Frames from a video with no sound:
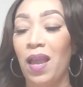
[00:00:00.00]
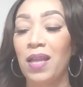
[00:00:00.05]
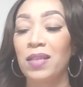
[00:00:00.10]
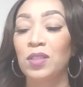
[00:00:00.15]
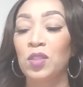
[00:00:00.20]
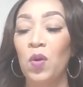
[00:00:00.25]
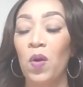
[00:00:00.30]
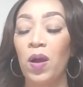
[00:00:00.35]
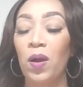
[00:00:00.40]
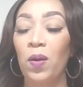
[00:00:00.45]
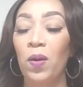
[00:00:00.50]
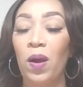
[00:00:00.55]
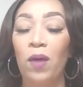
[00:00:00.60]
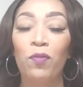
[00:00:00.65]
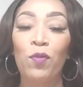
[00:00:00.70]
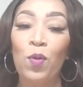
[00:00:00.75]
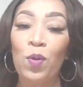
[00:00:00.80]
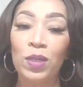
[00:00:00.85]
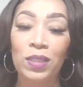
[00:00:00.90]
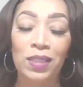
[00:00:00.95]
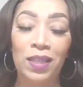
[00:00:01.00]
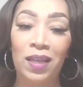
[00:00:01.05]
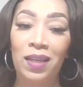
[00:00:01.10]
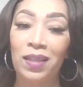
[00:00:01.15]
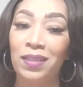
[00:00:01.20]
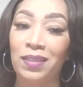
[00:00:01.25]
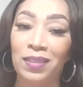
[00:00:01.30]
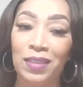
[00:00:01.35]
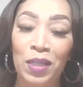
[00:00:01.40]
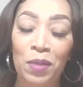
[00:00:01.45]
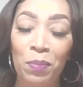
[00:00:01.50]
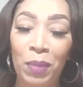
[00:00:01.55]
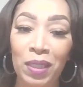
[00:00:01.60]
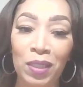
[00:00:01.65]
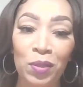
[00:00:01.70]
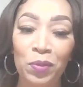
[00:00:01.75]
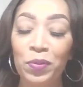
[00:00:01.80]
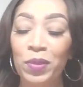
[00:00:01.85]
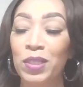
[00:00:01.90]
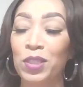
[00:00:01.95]
And so, I did my
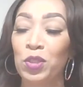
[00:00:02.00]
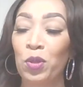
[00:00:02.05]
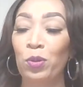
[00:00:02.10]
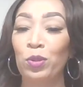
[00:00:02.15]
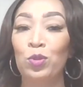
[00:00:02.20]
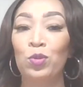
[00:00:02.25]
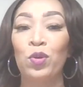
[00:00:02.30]
little research.